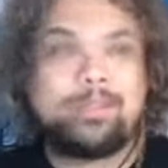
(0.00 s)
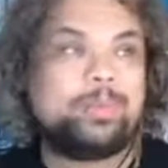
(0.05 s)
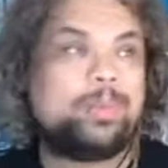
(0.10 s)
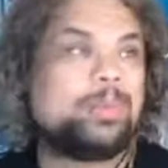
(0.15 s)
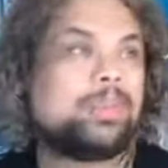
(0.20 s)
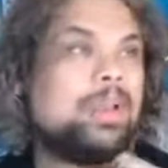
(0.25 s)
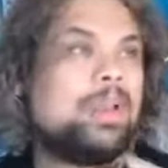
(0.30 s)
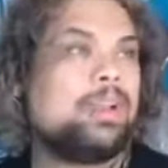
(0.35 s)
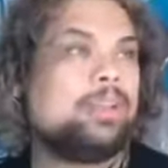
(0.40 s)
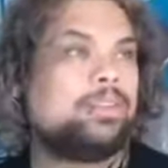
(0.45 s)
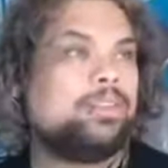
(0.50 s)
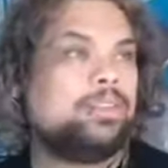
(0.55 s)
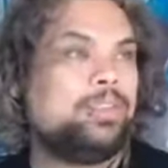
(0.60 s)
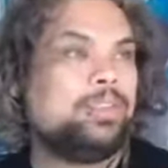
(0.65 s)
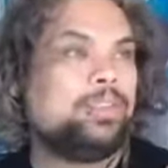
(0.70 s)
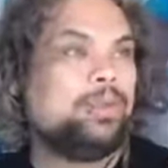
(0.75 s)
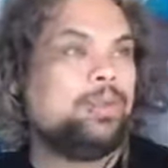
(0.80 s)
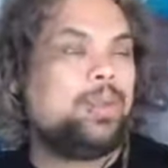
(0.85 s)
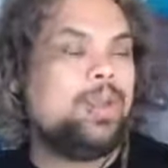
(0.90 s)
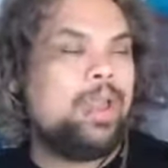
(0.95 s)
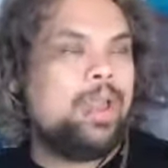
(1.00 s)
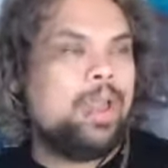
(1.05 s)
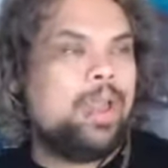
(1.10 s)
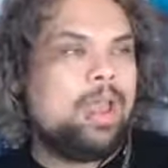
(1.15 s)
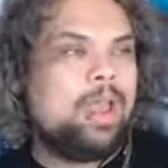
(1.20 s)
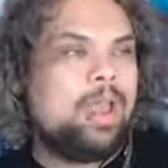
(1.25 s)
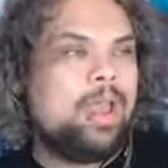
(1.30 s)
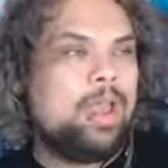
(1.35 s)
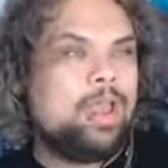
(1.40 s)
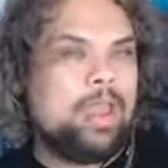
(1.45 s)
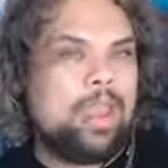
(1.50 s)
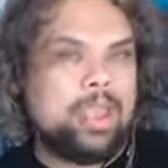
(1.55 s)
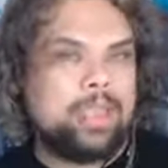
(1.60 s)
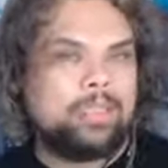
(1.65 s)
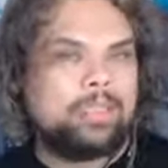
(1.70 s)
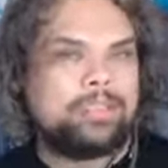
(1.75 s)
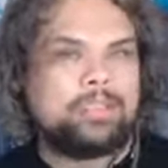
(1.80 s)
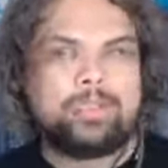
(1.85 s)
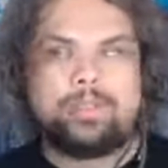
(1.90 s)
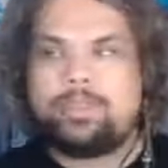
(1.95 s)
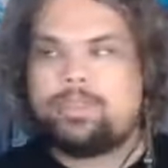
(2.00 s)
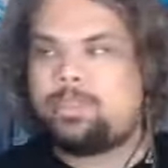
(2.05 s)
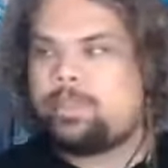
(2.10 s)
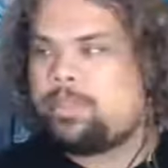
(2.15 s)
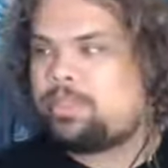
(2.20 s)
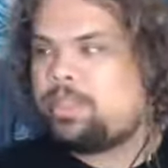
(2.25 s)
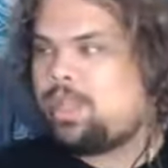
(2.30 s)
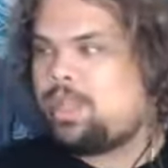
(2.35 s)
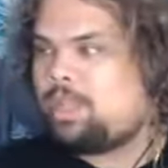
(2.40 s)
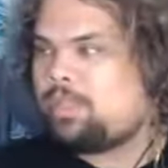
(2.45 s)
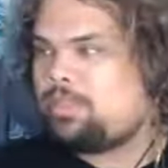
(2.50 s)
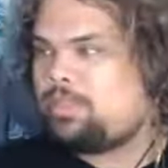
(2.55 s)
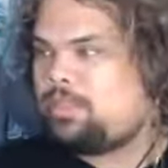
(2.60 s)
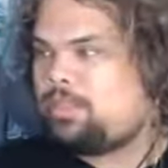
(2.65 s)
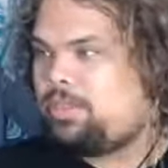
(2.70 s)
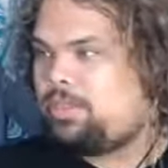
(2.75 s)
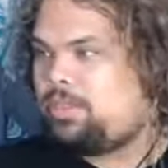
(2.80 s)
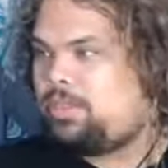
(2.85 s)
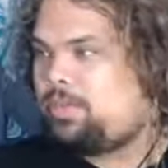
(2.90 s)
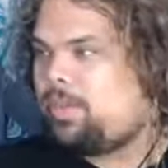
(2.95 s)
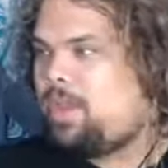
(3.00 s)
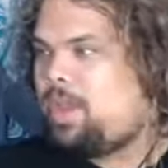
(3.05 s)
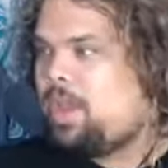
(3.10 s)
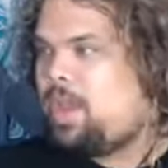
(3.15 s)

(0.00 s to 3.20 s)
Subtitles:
we talk to angels, we talk to